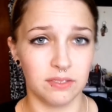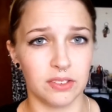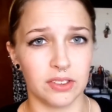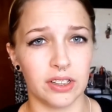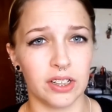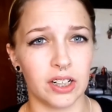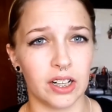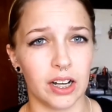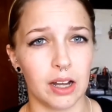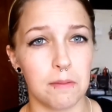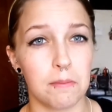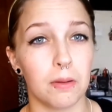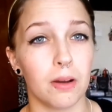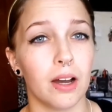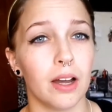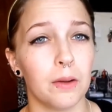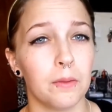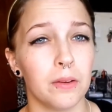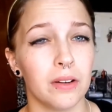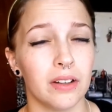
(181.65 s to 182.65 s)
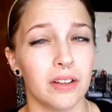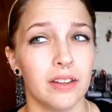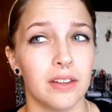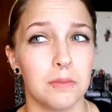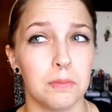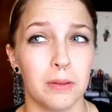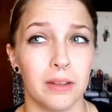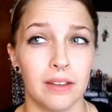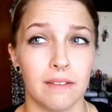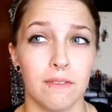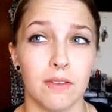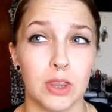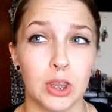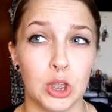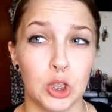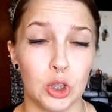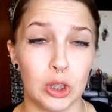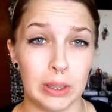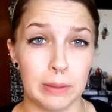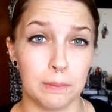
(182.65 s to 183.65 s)
very high, but I wear SPF
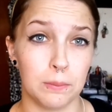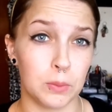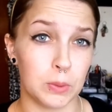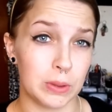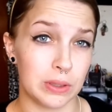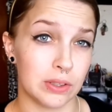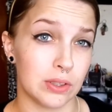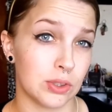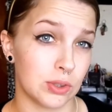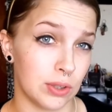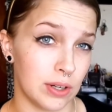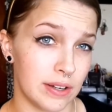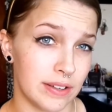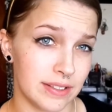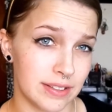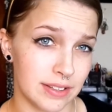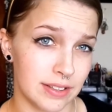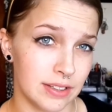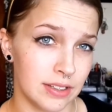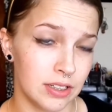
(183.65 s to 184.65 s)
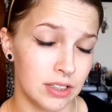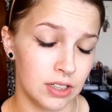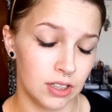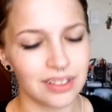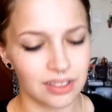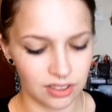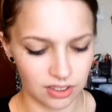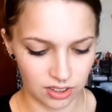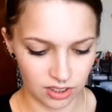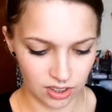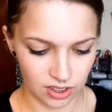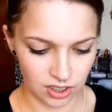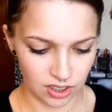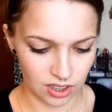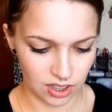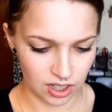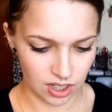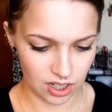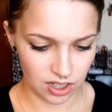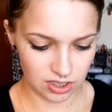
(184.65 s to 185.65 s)
30 moisturizer.
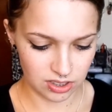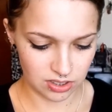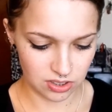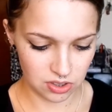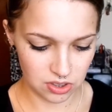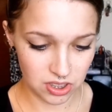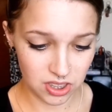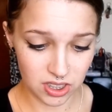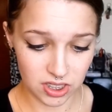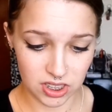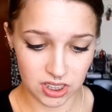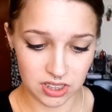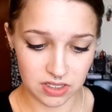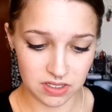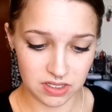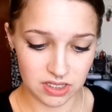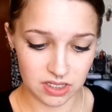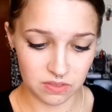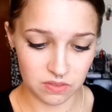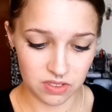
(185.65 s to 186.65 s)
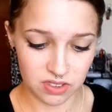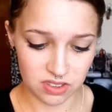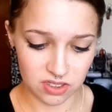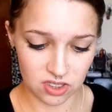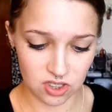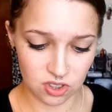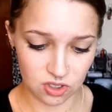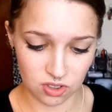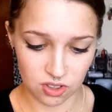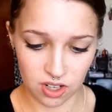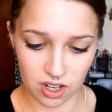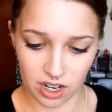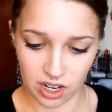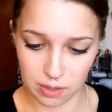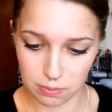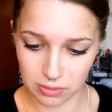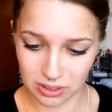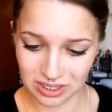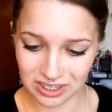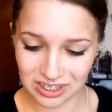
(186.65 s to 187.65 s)
So yeah, let's give this a try.
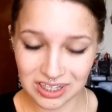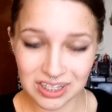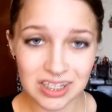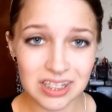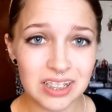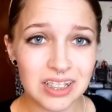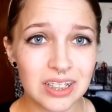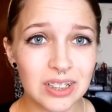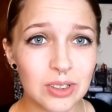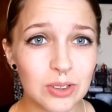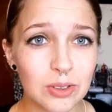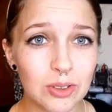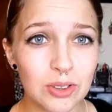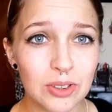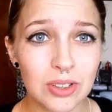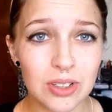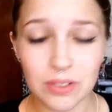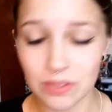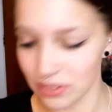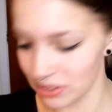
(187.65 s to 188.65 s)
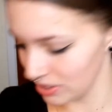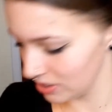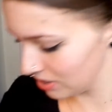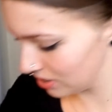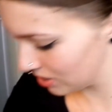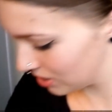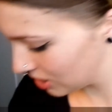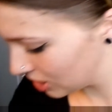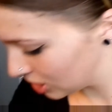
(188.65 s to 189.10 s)
I'm a little nervous.